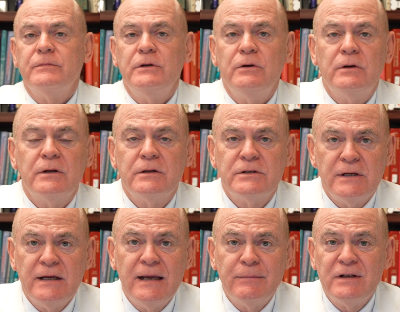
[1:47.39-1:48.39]
you can
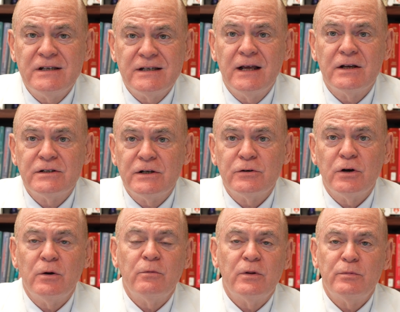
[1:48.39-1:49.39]
see empty sella
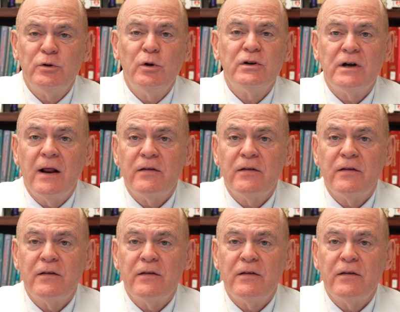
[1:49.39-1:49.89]
syndrome with the pituitary,